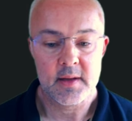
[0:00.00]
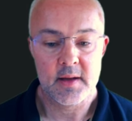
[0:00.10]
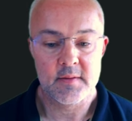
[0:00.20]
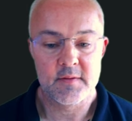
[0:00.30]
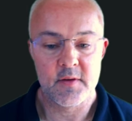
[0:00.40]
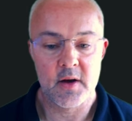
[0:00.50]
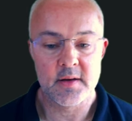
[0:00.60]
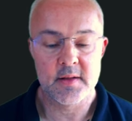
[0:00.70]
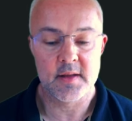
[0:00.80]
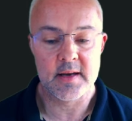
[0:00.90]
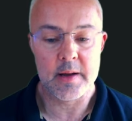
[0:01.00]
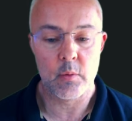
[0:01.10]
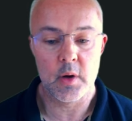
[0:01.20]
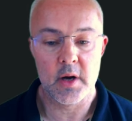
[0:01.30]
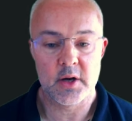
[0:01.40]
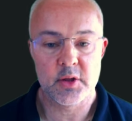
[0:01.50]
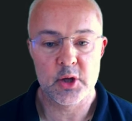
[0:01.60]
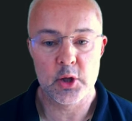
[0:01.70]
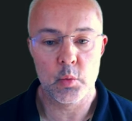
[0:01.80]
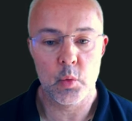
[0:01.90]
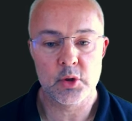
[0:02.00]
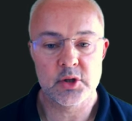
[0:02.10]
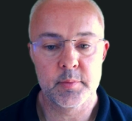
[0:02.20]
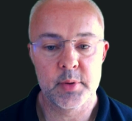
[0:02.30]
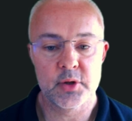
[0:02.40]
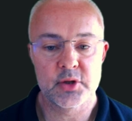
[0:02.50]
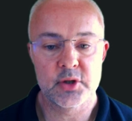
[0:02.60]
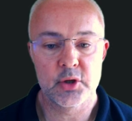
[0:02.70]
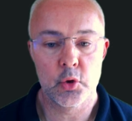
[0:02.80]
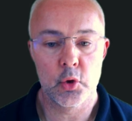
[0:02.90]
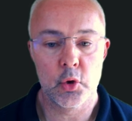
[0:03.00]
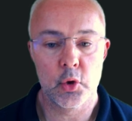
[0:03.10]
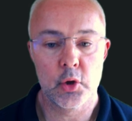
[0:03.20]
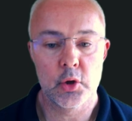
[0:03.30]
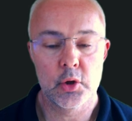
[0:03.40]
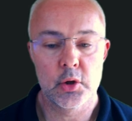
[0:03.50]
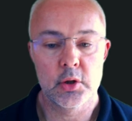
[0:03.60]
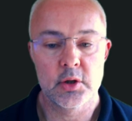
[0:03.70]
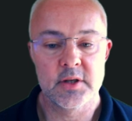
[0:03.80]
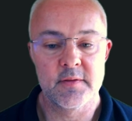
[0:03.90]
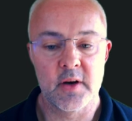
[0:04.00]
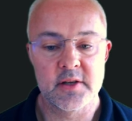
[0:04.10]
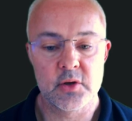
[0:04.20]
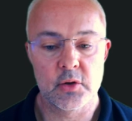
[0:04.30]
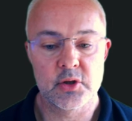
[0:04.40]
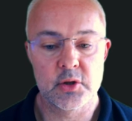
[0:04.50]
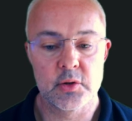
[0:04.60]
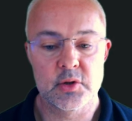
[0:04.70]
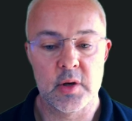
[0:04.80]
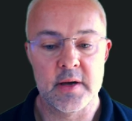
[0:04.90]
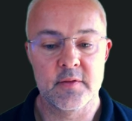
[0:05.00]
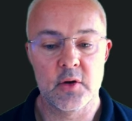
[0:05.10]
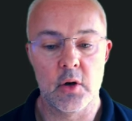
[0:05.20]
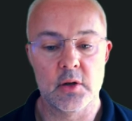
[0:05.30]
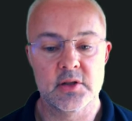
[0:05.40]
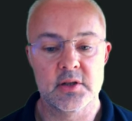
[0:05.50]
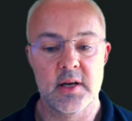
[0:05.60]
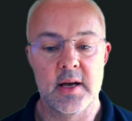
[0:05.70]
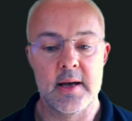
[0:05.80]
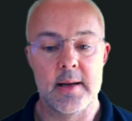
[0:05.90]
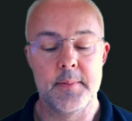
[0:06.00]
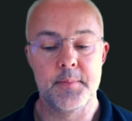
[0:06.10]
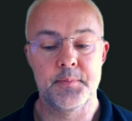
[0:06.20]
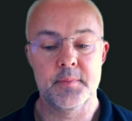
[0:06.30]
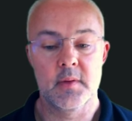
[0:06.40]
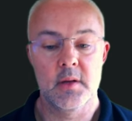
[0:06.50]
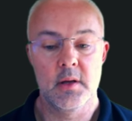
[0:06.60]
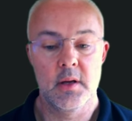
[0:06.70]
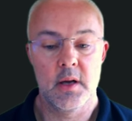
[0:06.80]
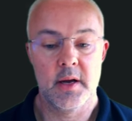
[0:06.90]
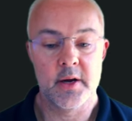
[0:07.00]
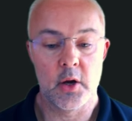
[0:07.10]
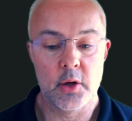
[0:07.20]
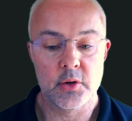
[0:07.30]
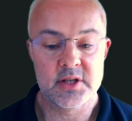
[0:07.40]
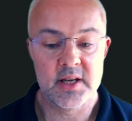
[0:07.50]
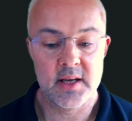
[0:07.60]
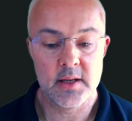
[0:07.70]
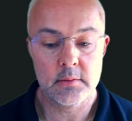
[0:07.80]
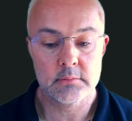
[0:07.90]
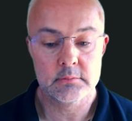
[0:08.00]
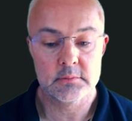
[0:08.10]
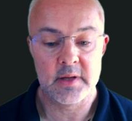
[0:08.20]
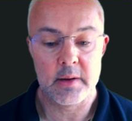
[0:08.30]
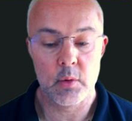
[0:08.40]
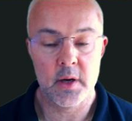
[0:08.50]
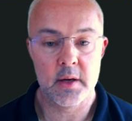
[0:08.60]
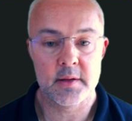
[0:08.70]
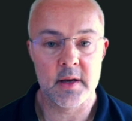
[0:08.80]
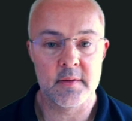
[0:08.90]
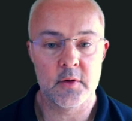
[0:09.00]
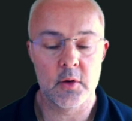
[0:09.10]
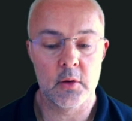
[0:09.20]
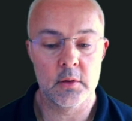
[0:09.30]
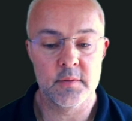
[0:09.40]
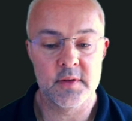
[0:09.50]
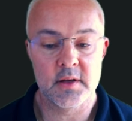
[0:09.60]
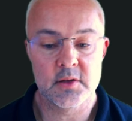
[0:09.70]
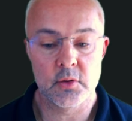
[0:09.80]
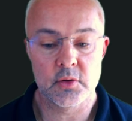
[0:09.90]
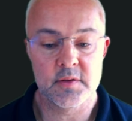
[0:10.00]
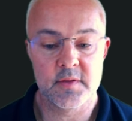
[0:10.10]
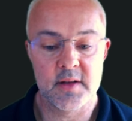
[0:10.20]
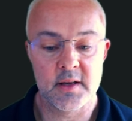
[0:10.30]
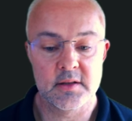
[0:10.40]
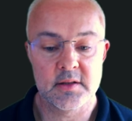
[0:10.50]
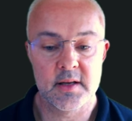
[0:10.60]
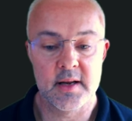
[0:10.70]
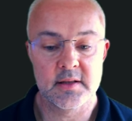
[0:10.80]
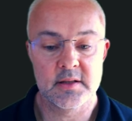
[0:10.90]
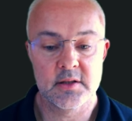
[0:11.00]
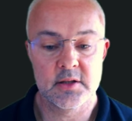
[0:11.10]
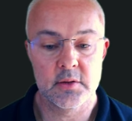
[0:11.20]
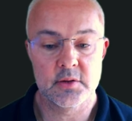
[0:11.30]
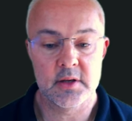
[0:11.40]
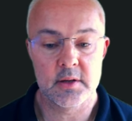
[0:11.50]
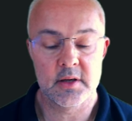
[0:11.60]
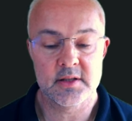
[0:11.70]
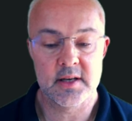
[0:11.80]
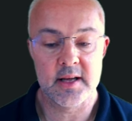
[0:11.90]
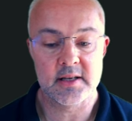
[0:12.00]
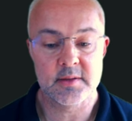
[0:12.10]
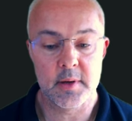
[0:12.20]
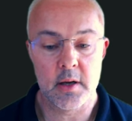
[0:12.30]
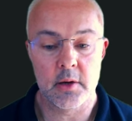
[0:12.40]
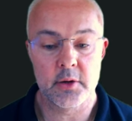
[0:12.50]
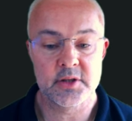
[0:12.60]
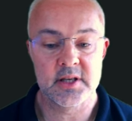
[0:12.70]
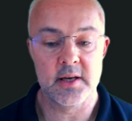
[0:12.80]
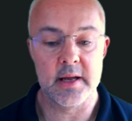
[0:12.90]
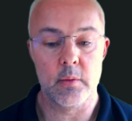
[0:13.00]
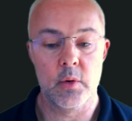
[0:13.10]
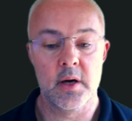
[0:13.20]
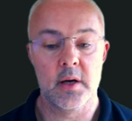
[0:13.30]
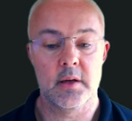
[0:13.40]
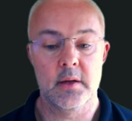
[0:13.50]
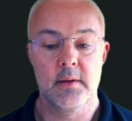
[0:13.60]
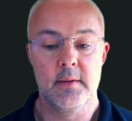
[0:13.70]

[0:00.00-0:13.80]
and find the network that you want to put your device onto. So I've got an IoT network that I've got all of these sorts of things connected to. So I'm going to select my IoT network,